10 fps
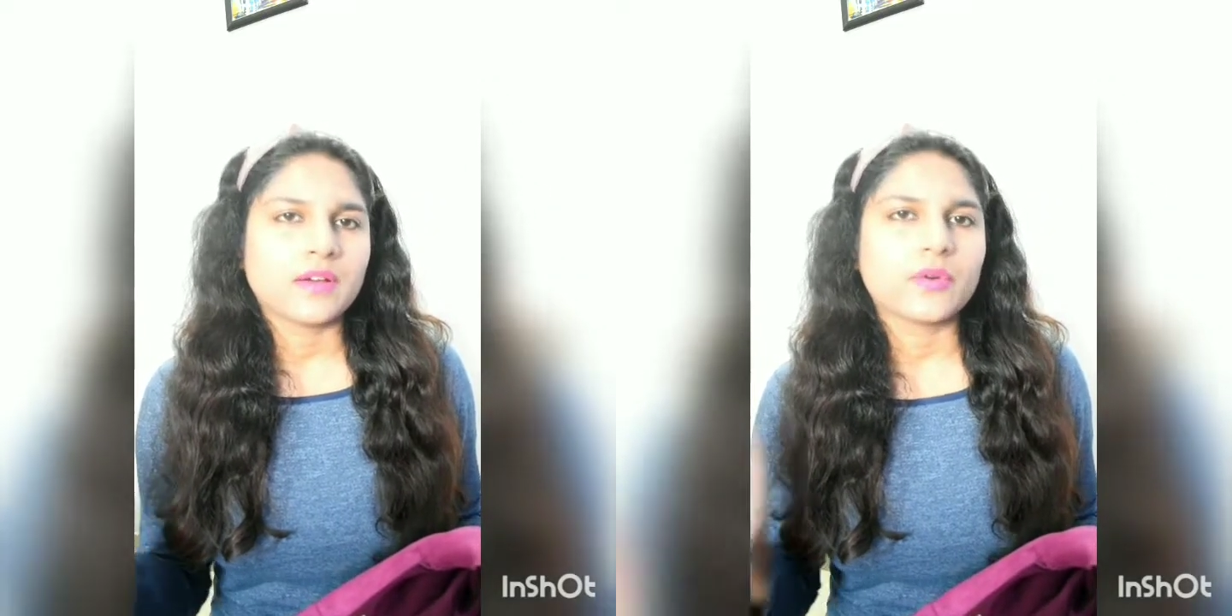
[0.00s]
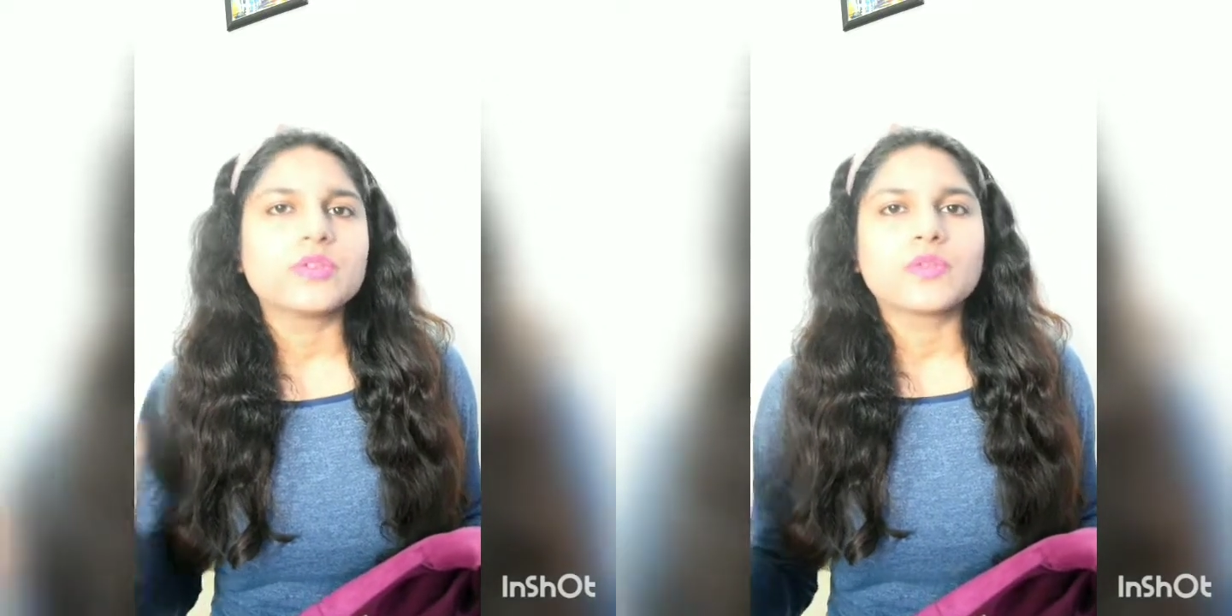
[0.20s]

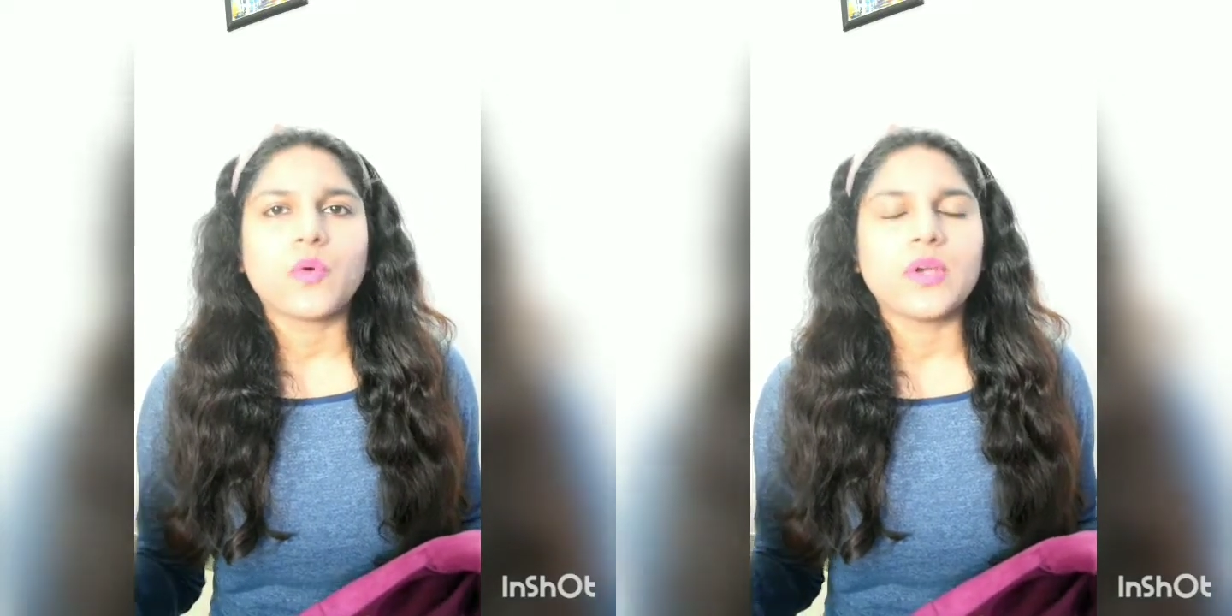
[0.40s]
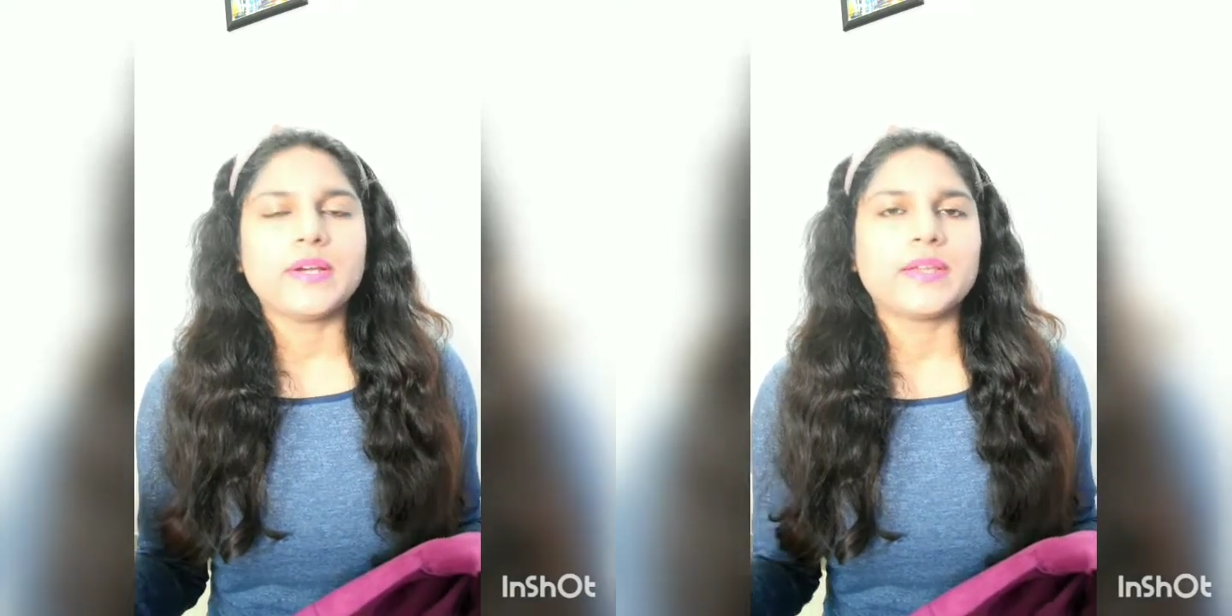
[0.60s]
good
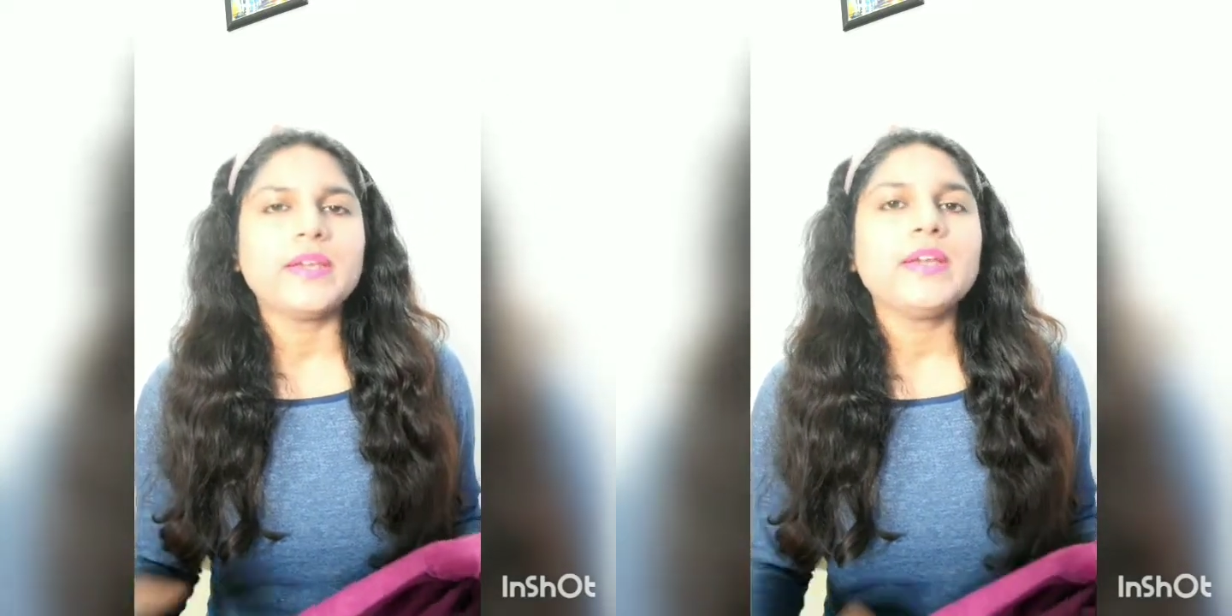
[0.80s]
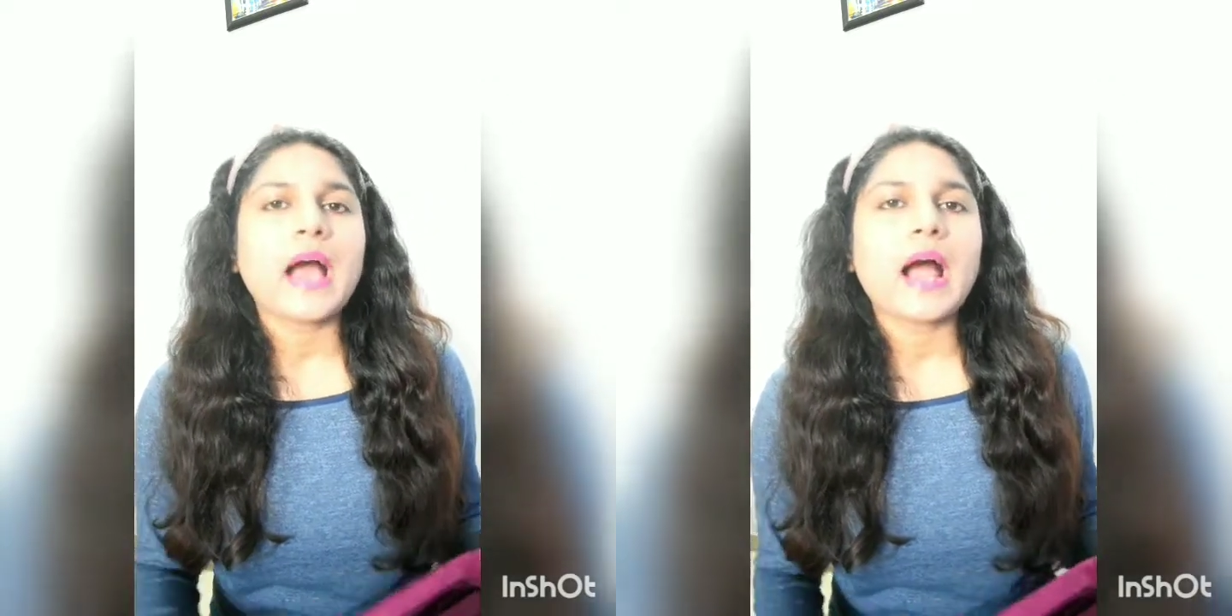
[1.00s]
quality